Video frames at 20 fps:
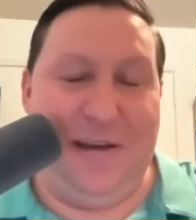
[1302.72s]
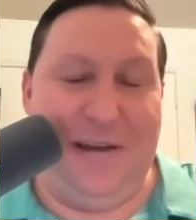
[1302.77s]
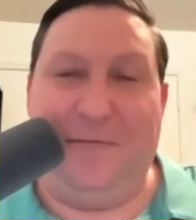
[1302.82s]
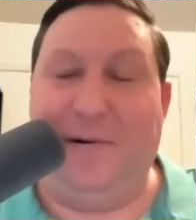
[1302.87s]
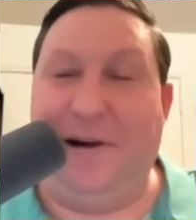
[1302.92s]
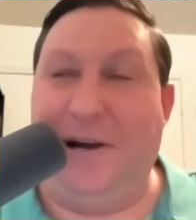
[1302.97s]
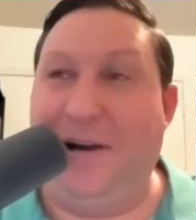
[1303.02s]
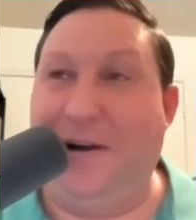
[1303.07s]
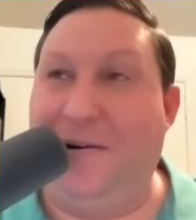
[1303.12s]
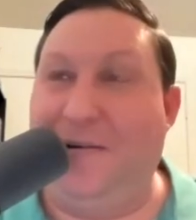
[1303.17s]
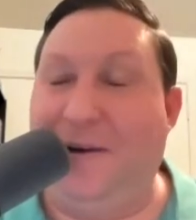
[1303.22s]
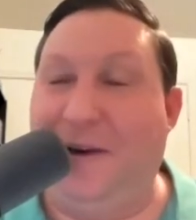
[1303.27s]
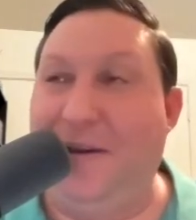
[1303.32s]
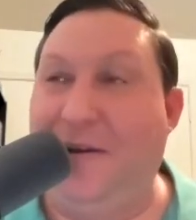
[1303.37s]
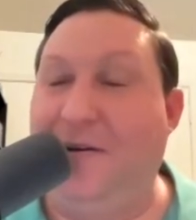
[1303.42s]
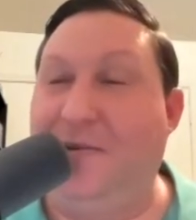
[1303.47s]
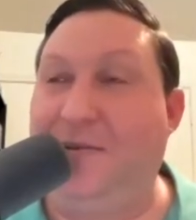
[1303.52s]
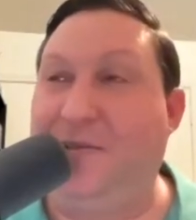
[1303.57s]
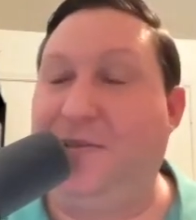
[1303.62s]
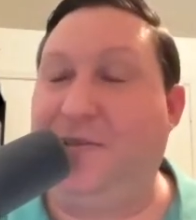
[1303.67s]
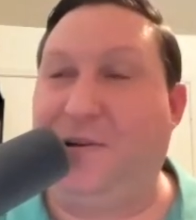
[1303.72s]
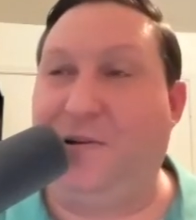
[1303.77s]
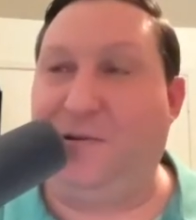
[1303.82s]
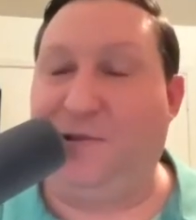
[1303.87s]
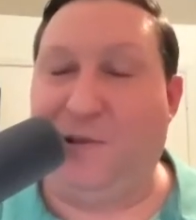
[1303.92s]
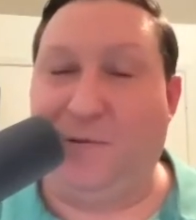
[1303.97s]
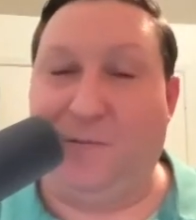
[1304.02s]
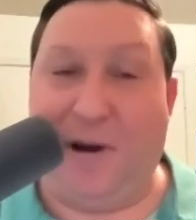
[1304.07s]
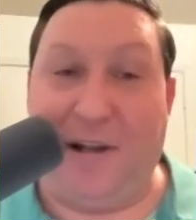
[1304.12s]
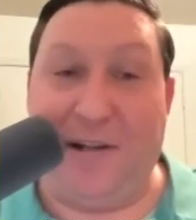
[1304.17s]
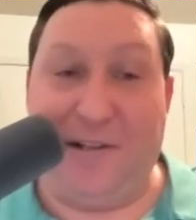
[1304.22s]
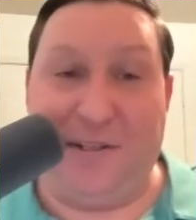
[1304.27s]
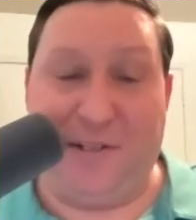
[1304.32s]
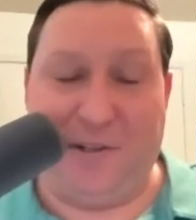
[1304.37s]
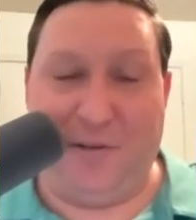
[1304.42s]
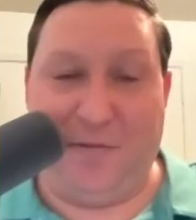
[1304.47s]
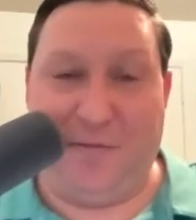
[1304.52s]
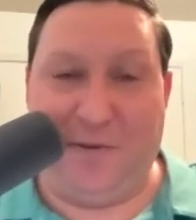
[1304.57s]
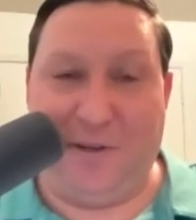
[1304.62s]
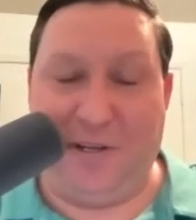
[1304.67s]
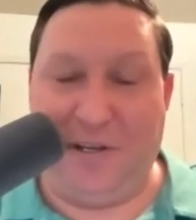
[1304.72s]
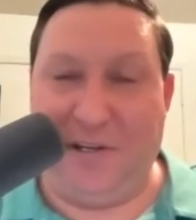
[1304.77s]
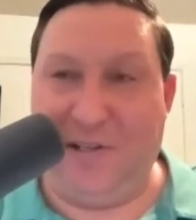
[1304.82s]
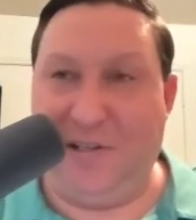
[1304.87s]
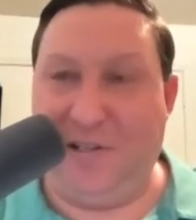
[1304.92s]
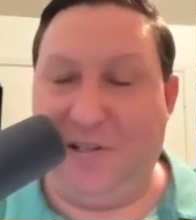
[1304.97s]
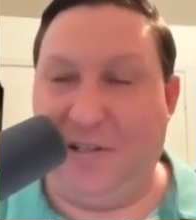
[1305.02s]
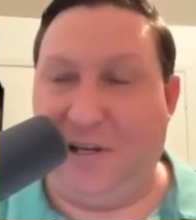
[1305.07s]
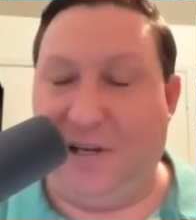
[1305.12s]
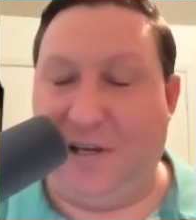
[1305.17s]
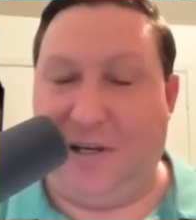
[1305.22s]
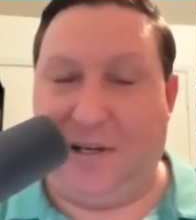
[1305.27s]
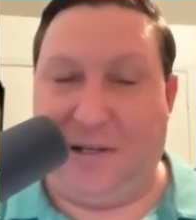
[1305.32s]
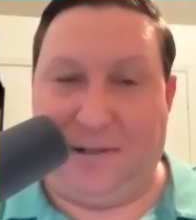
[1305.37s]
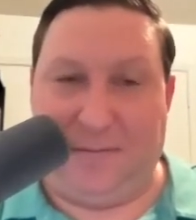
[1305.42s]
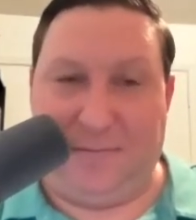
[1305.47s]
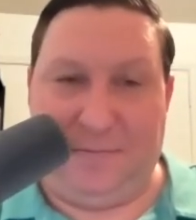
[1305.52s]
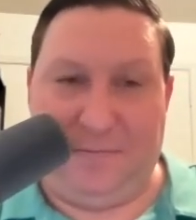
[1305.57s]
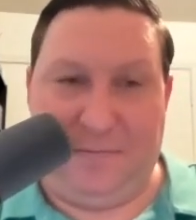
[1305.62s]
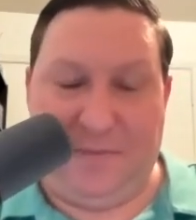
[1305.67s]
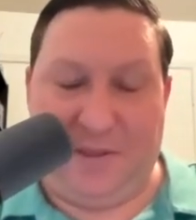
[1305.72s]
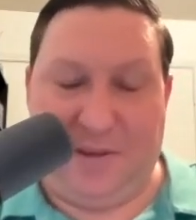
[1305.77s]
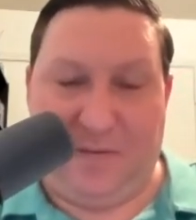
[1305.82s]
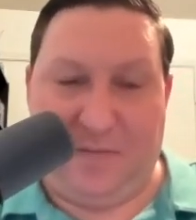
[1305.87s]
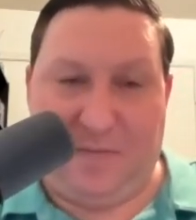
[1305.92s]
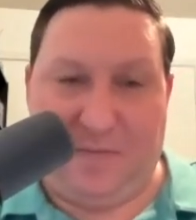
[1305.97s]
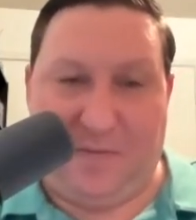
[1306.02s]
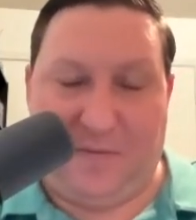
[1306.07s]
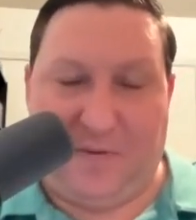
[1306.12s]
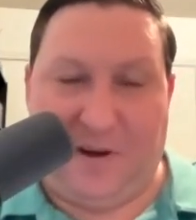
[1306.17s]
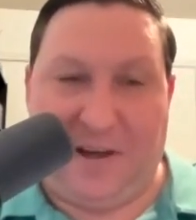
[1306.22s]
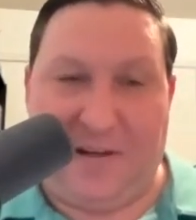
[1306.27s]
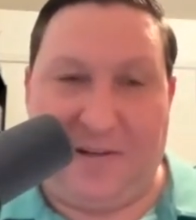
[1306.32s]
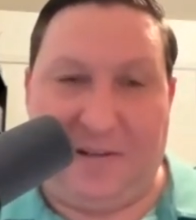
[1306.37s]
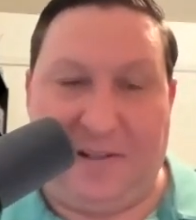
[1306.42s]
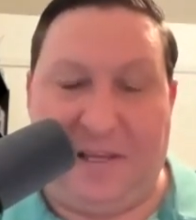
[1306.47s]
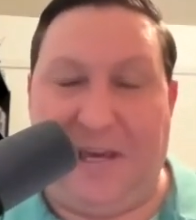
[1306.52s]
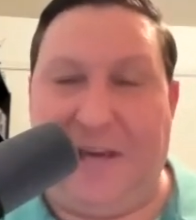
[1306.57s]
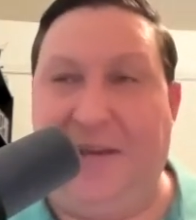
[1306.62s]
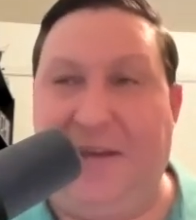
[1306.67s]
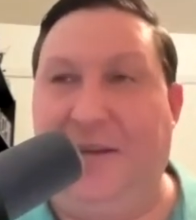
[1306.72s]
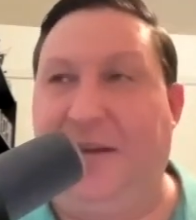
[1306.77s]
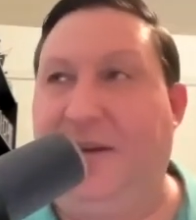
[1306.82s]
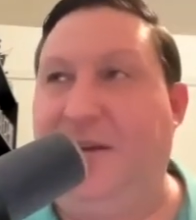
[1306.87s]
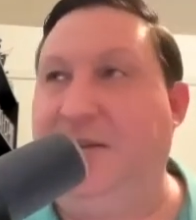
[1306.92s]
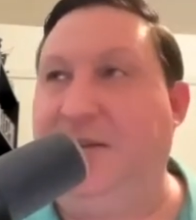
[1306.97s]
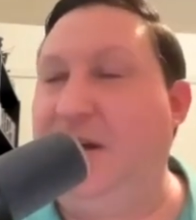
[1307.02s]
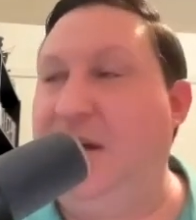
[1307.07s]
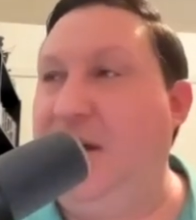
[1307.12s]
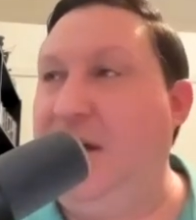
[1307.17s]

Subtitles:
Wow. And also, so once you finished the final edit,